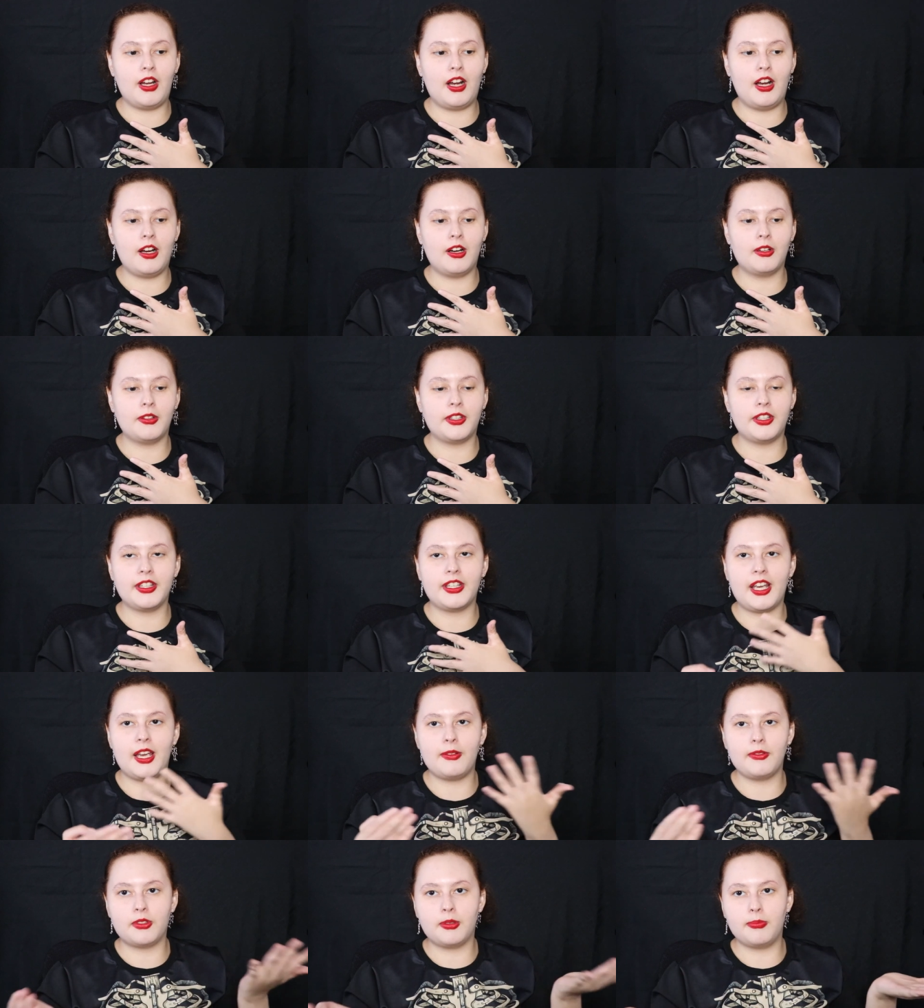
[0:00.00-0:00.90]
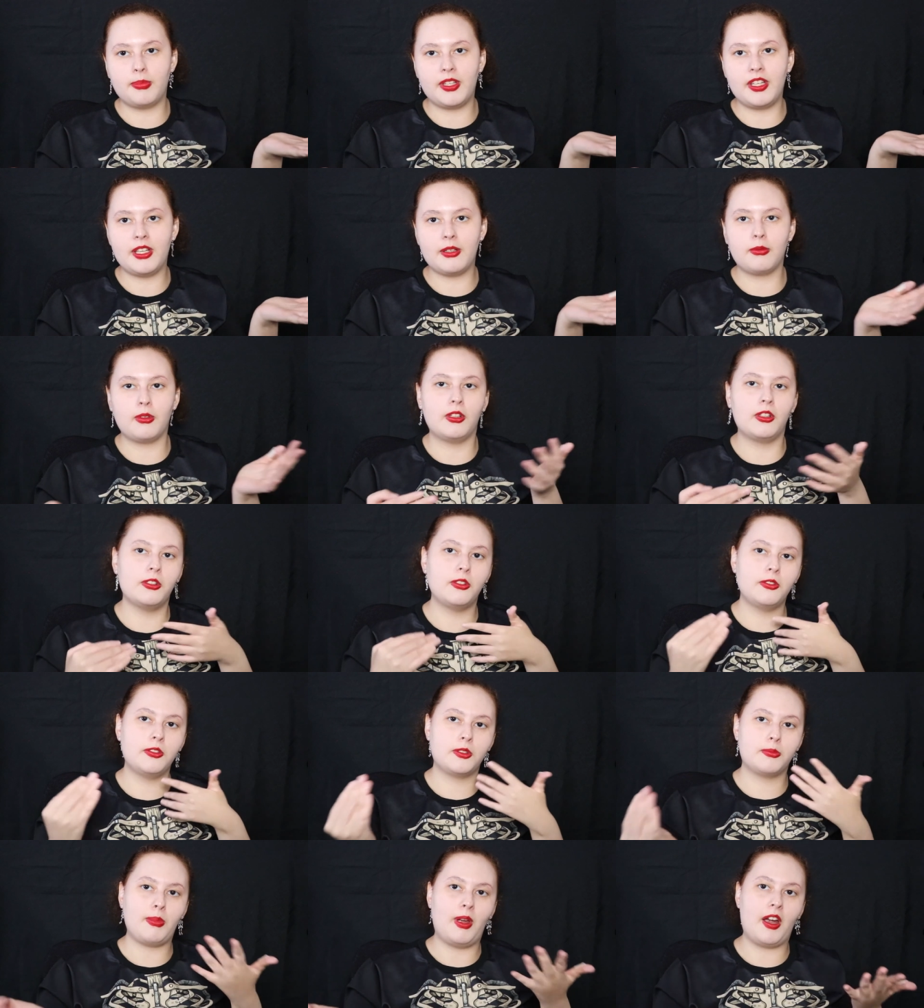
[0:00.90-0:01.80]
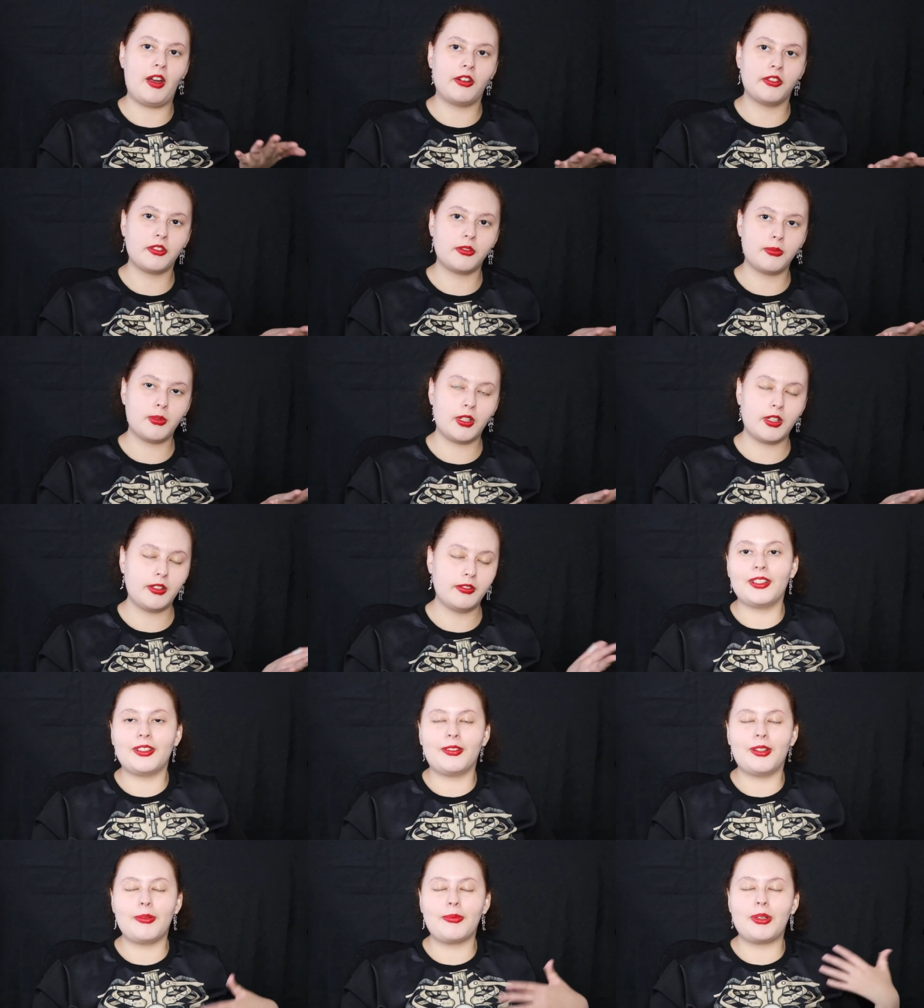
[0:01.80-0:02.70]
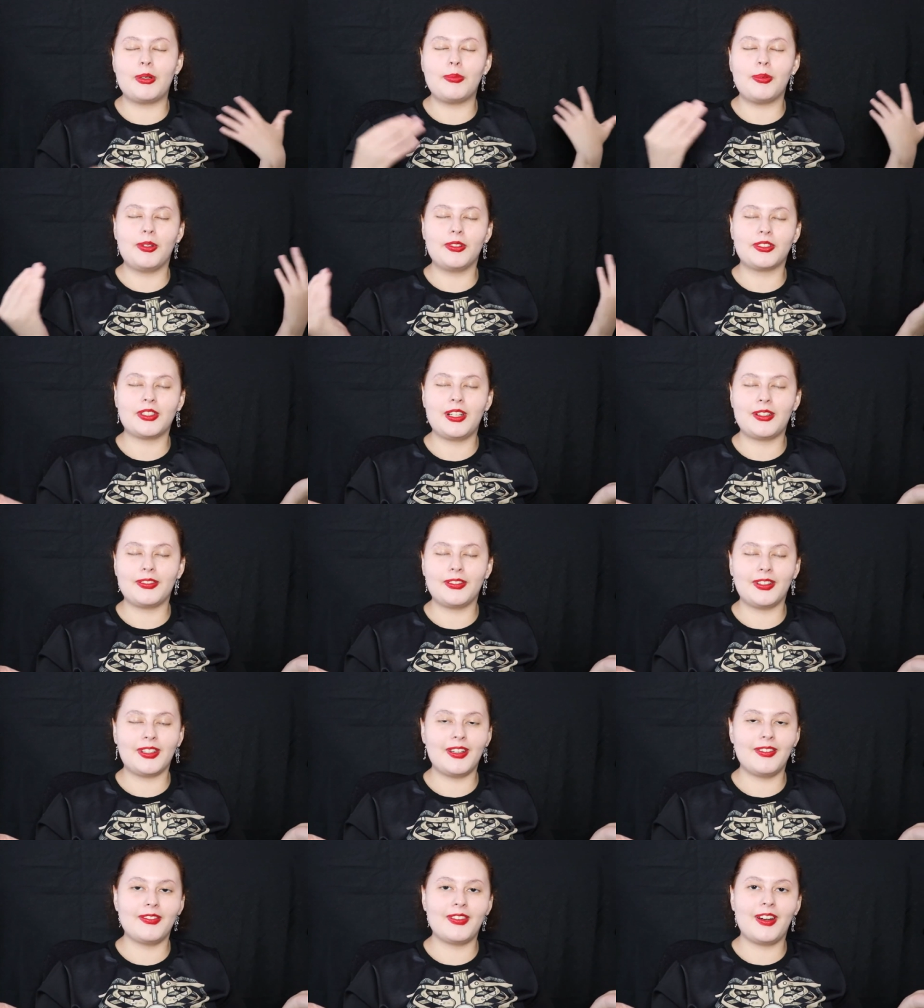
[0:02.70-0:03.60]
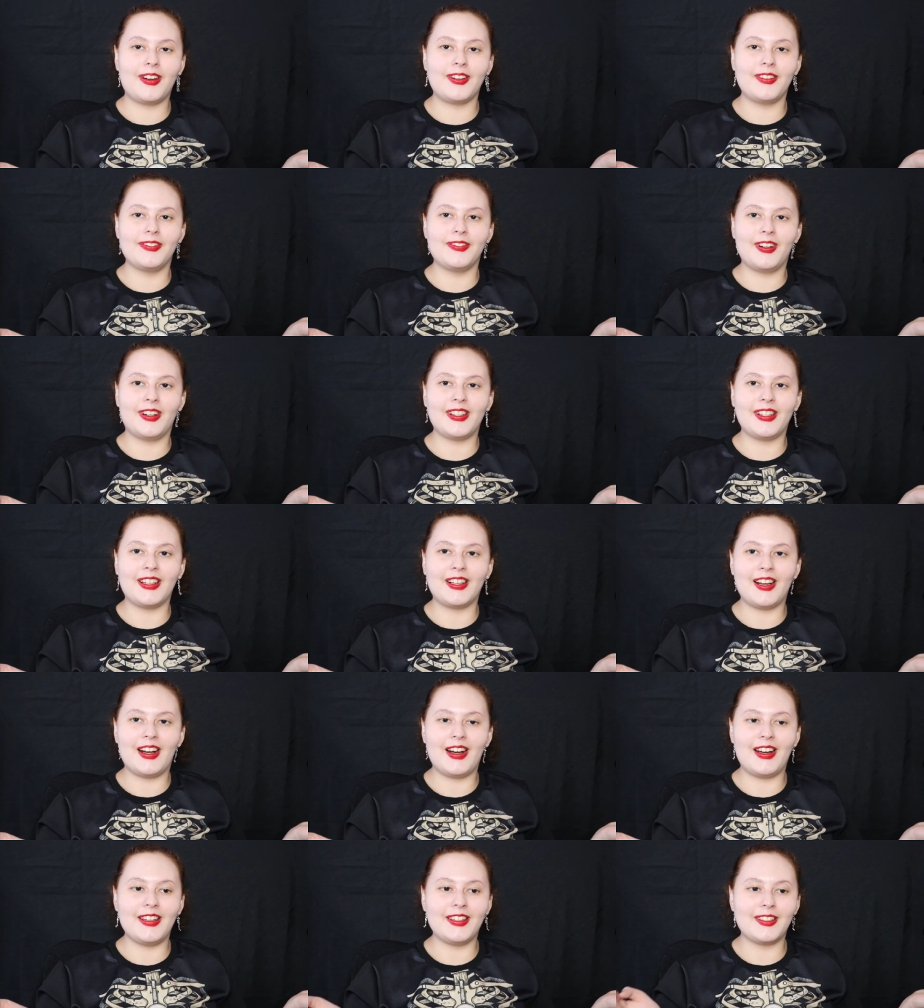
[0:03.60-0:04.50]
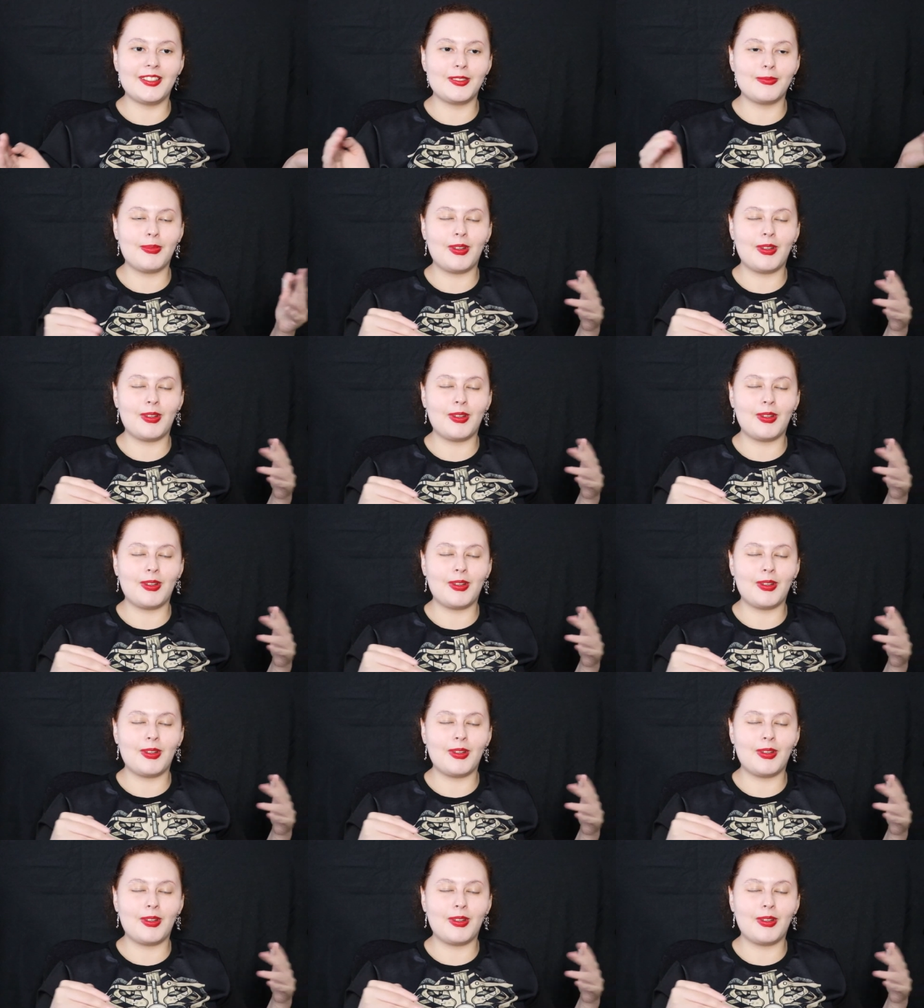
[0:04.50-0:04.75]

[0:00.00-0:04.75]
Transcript: how he came to be and who his parents were. The Cryptkeeper is definitely a very funny guy. He's